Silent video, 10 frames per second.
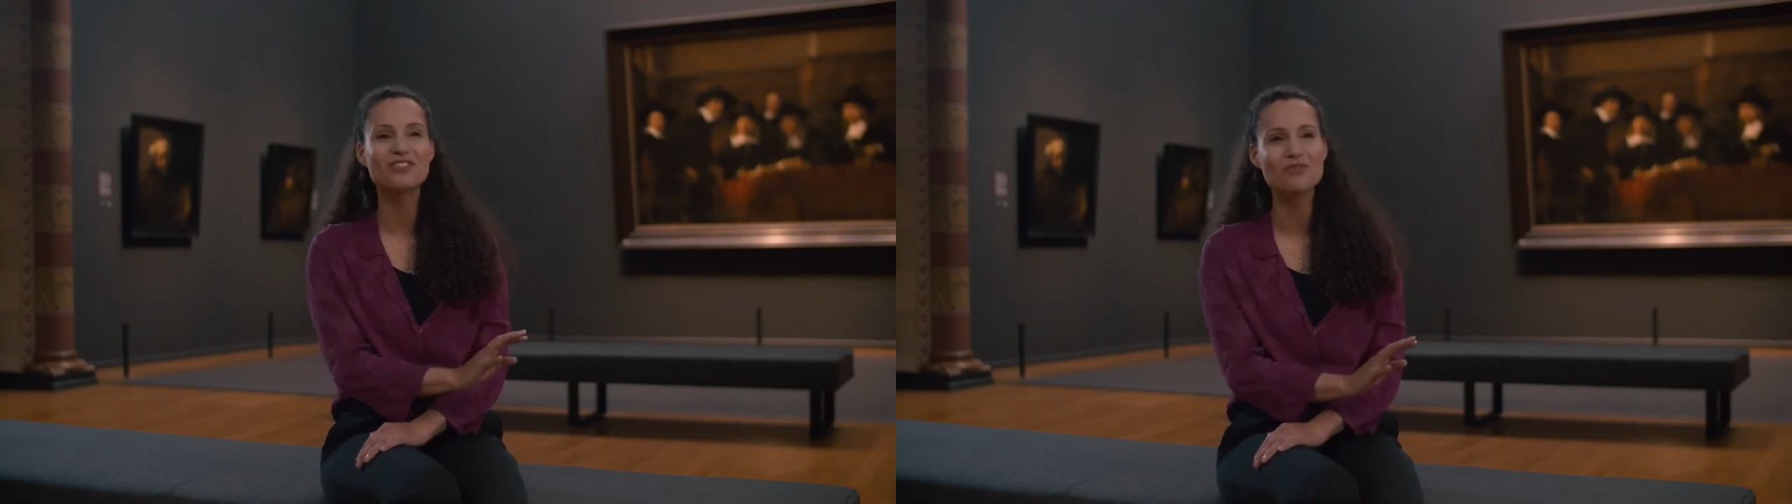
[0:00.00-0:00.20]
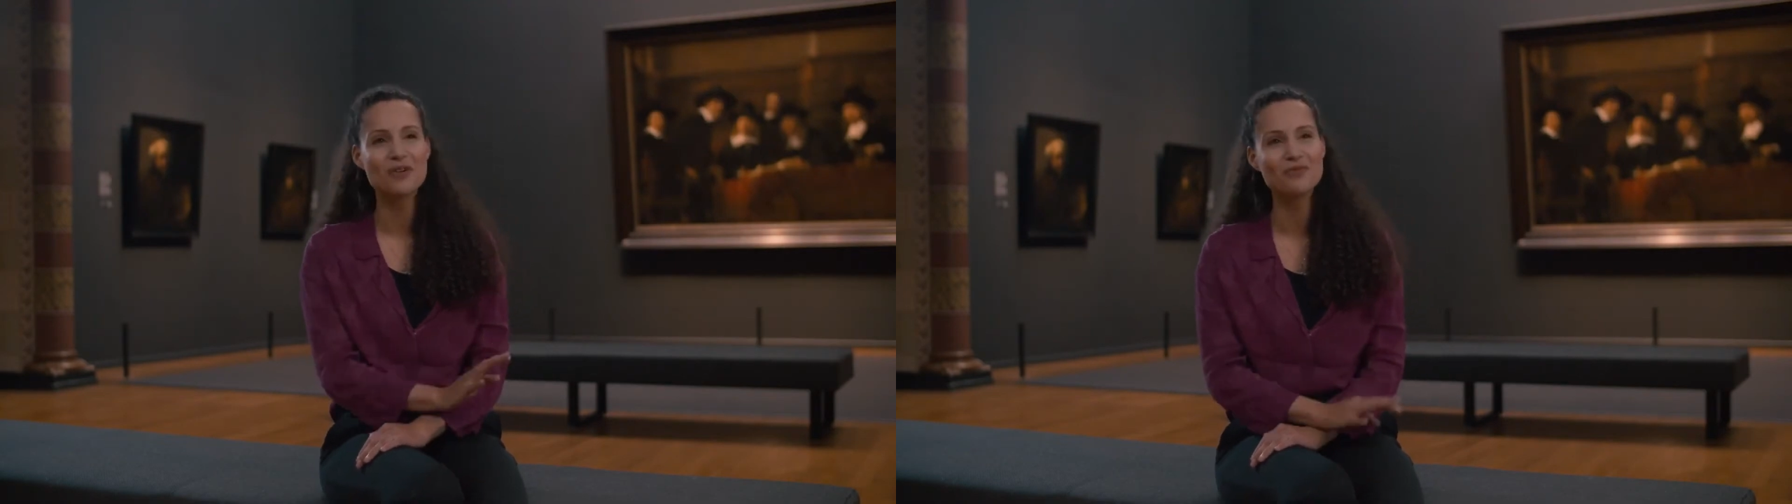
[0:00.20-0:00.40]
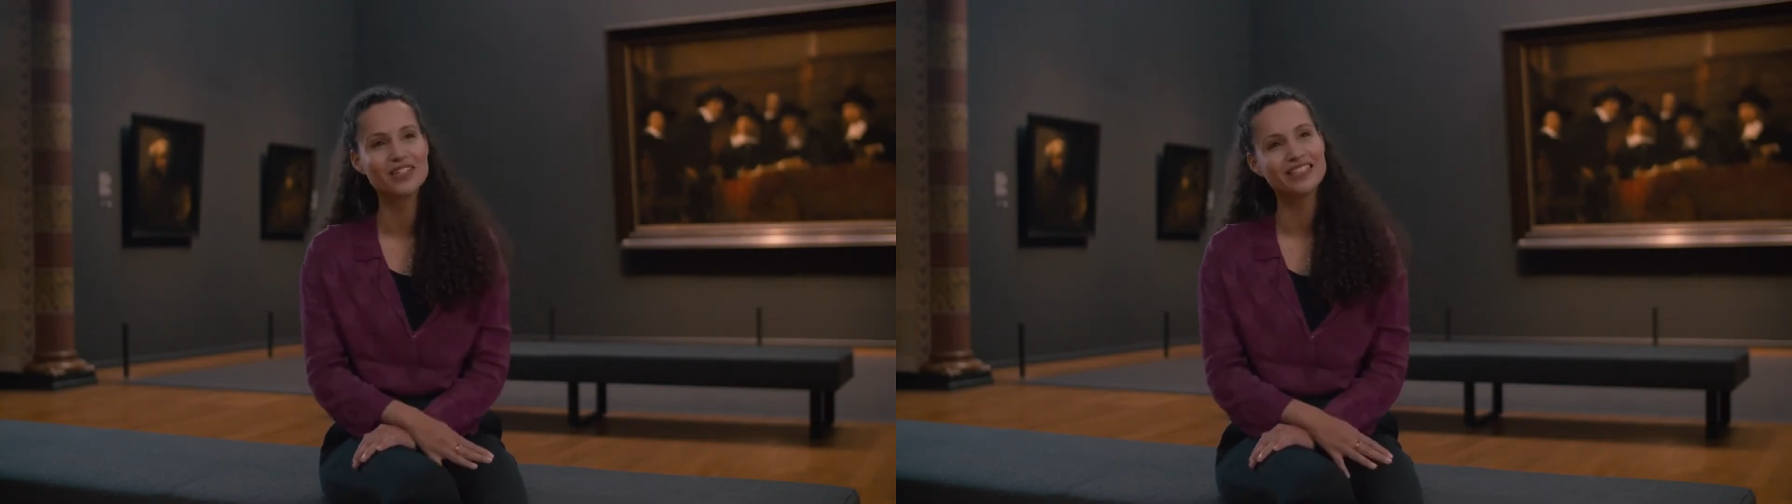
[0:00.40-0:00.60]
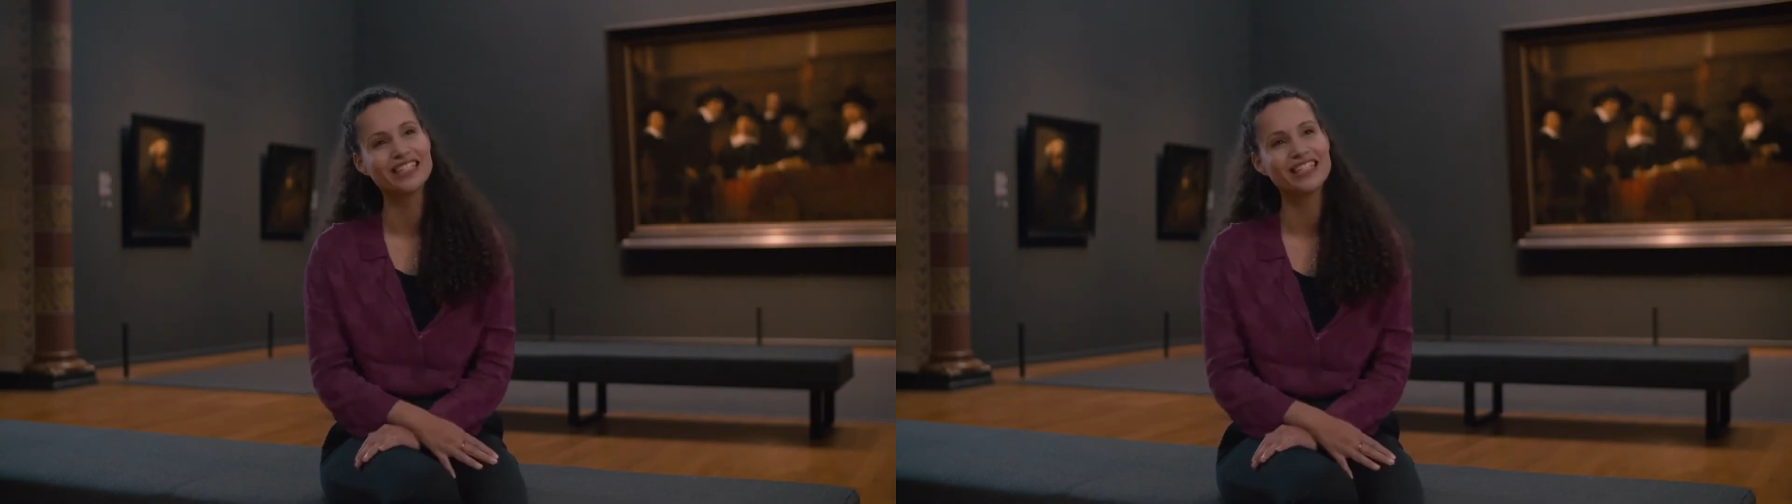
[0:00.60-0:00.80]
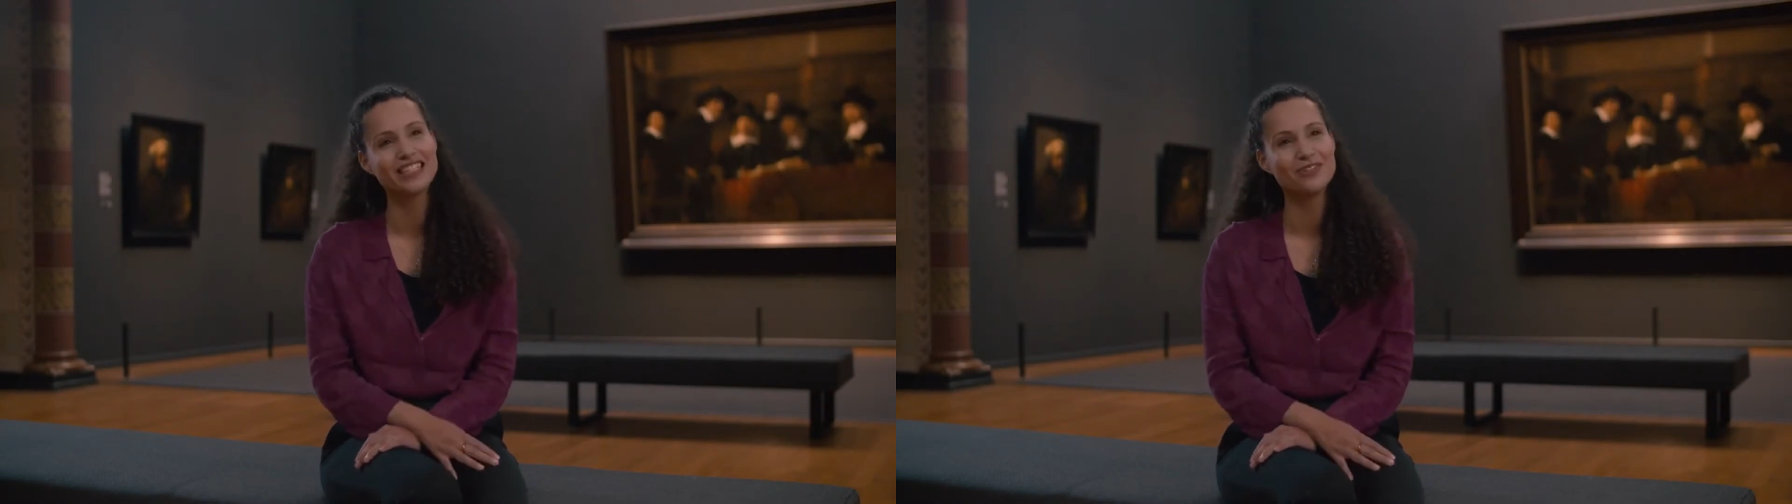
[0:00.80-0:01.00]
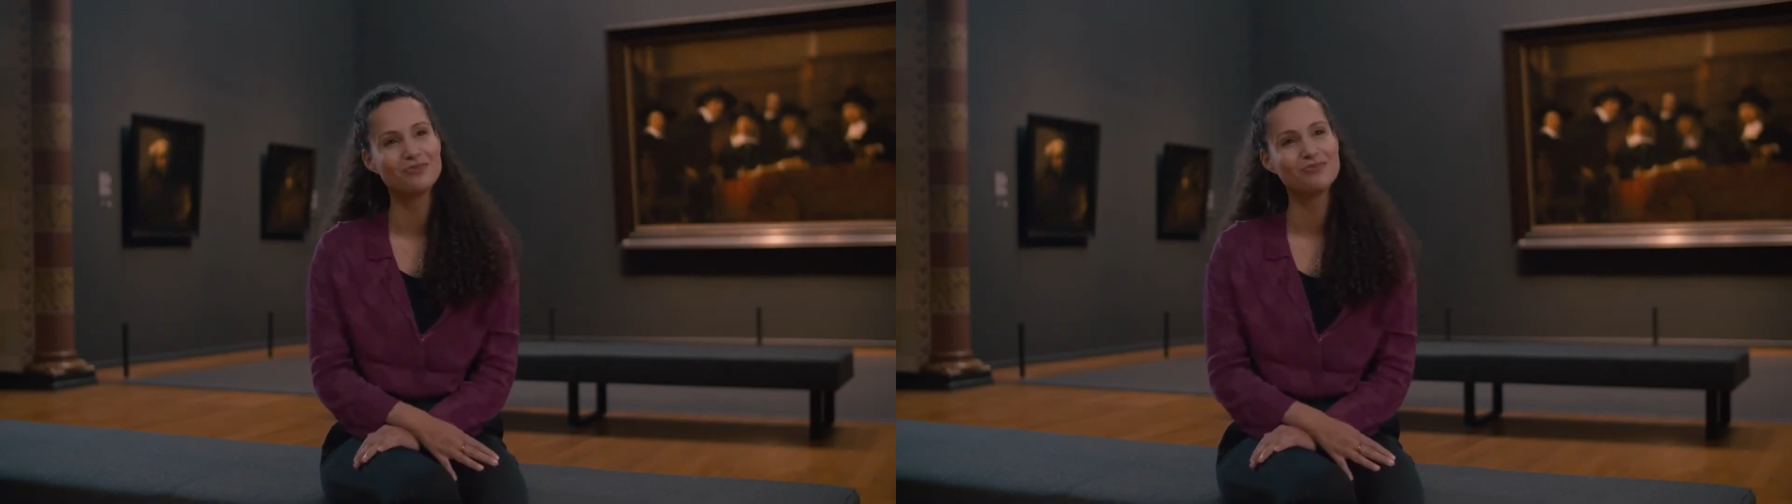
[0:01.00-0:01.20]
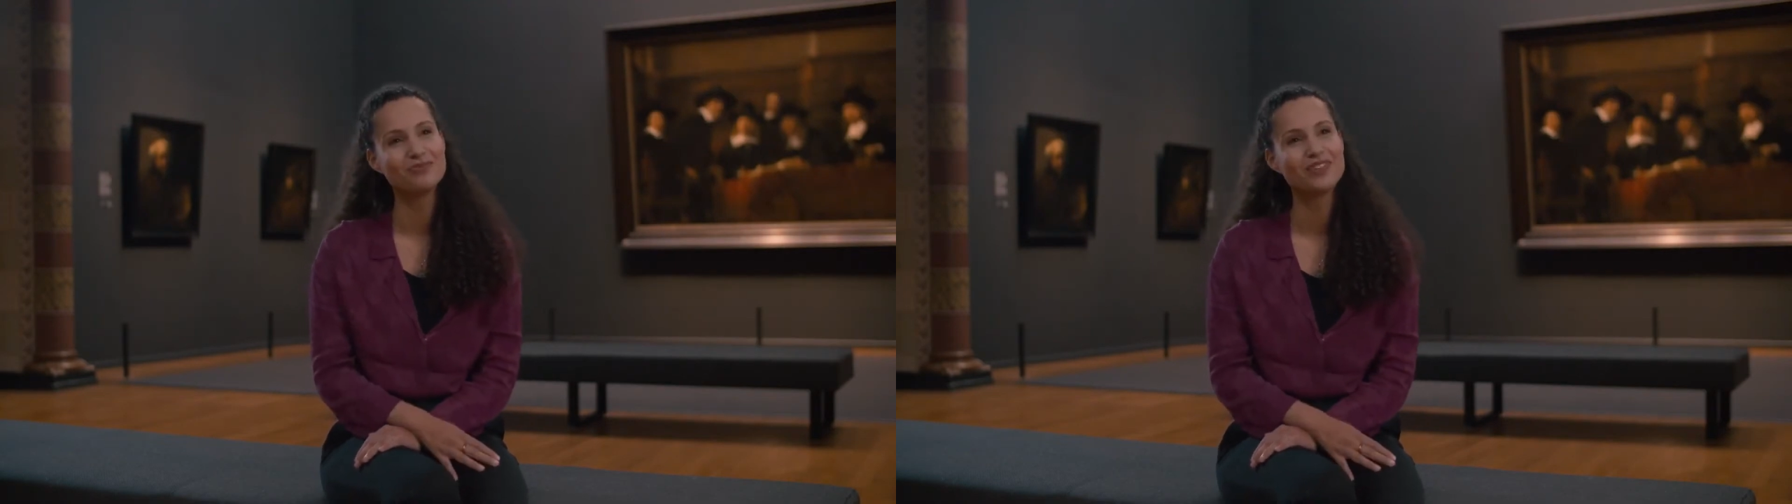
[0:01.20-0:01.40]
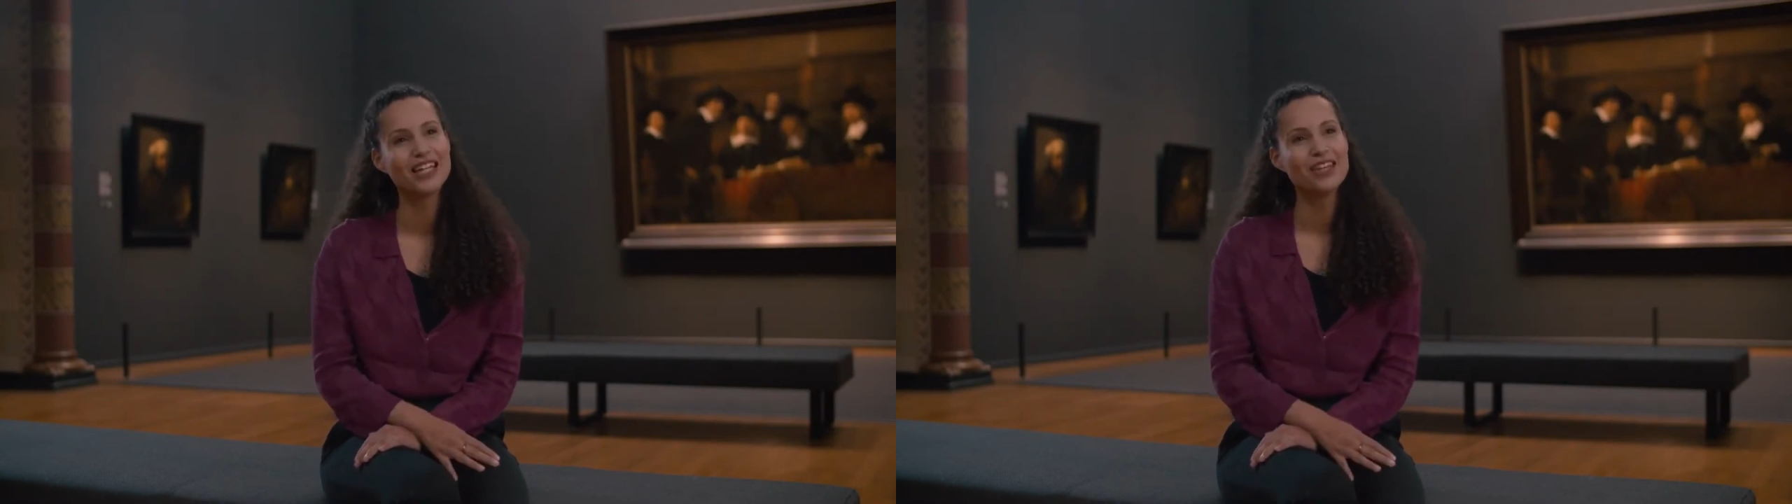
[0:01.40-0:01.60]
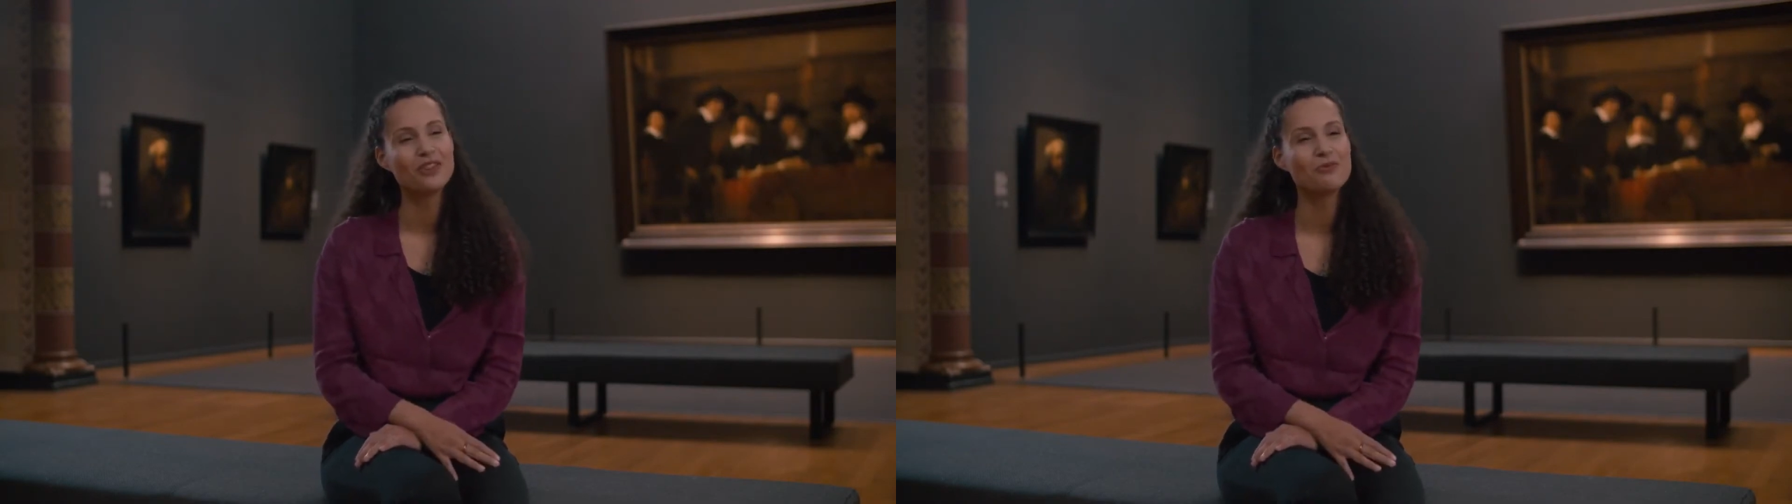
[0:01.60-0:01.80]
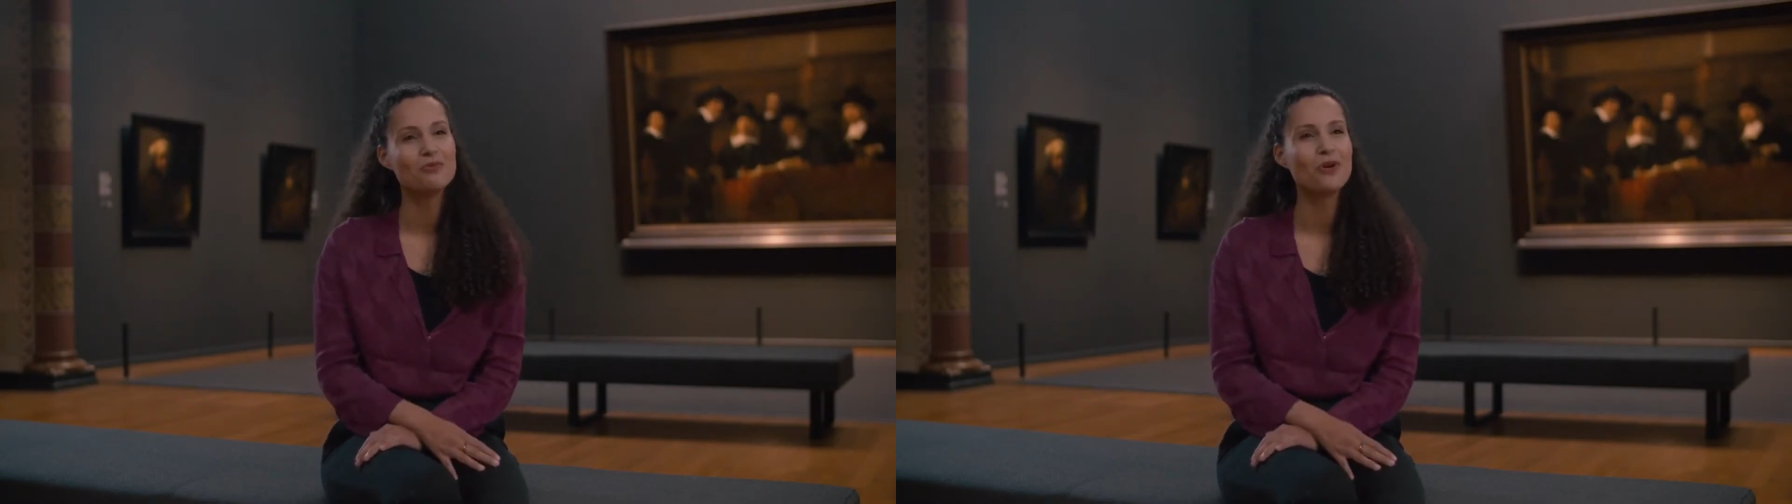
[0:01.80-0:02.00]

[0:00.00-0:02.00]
remember the